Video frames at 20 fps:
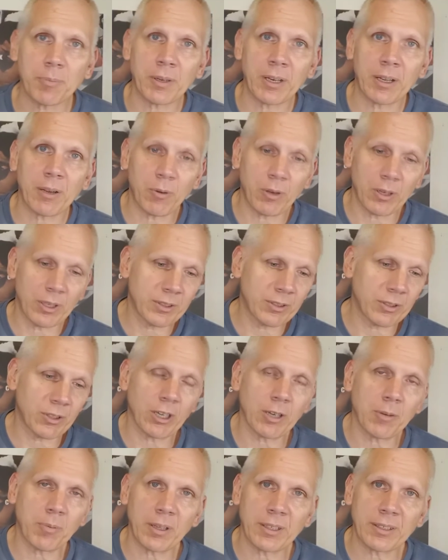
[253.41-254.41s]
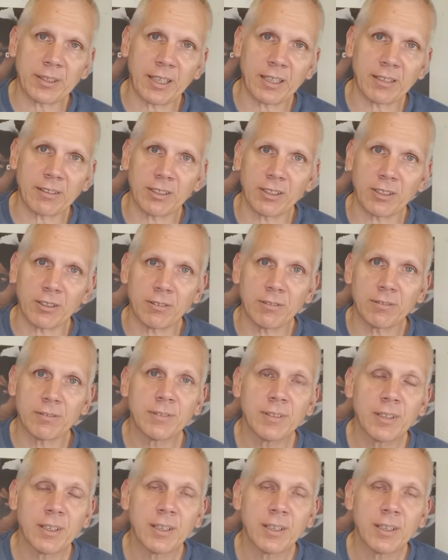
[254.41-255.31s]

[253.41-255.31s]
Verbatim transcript: but I wanted to talk about that a little.